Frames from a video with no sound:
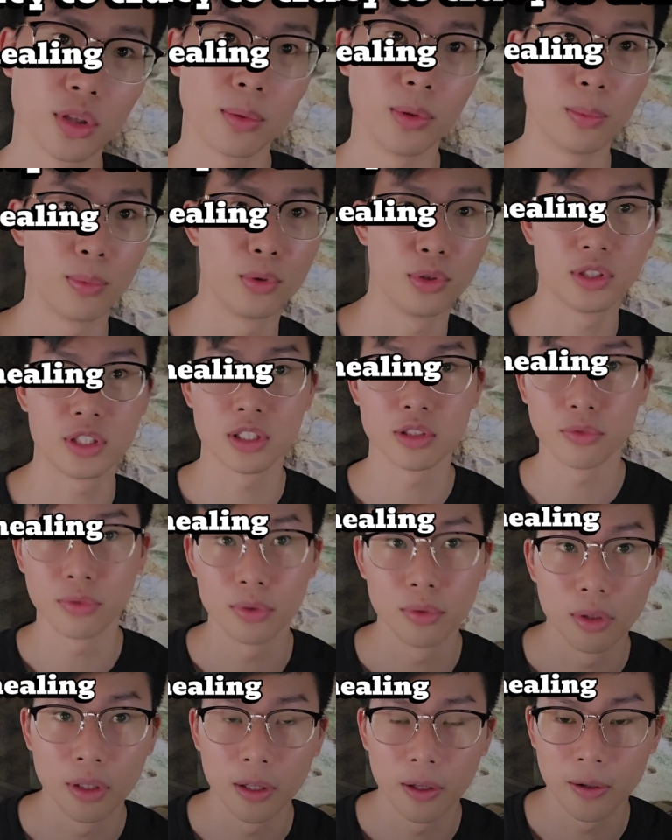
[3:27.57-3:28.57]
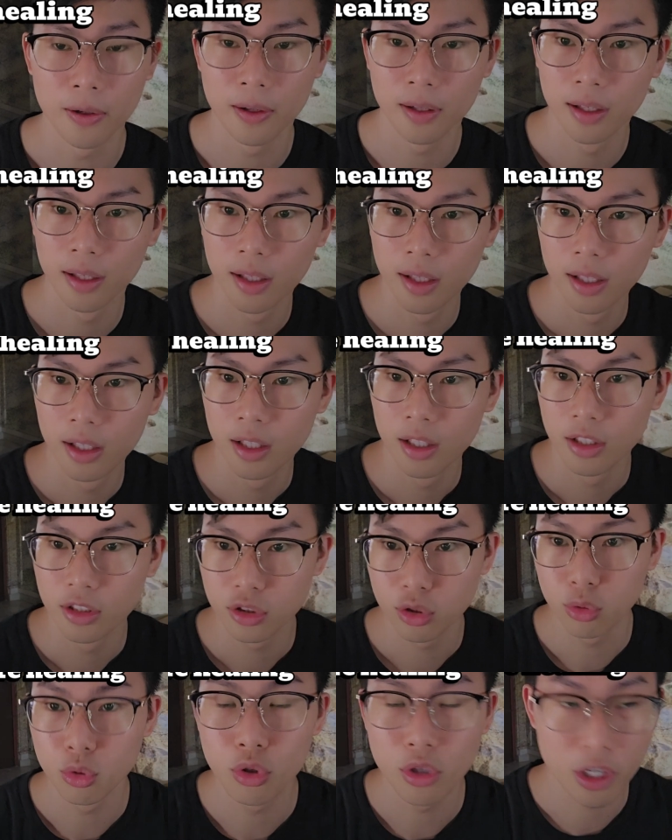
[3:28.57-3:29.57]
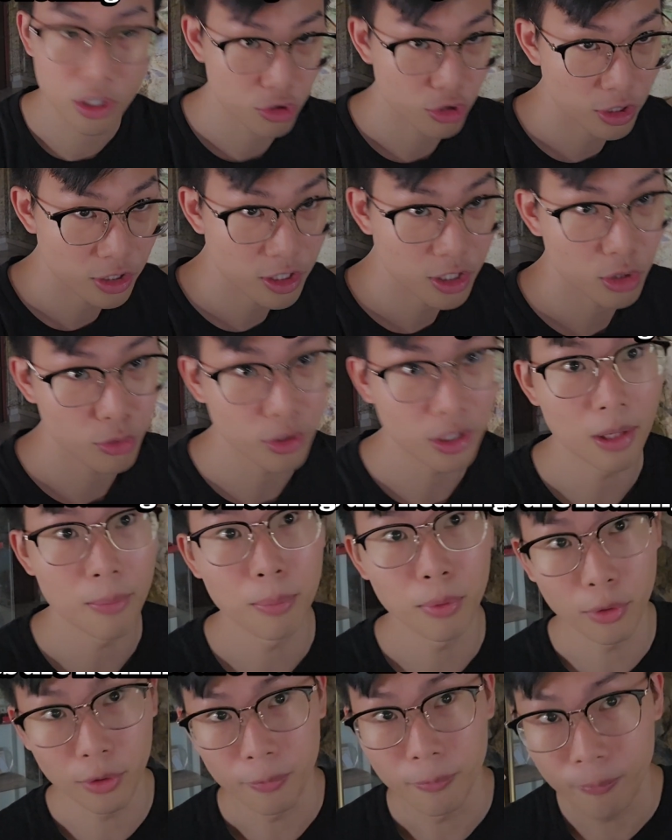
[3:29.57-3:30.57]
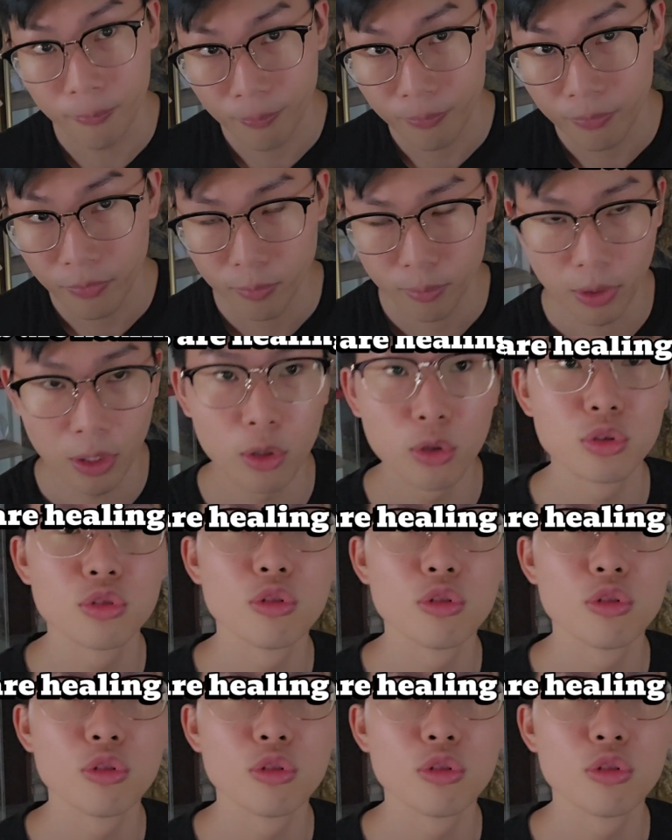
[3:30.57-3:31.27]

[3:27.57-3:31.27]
the process of healing. So you can transit during that point. But also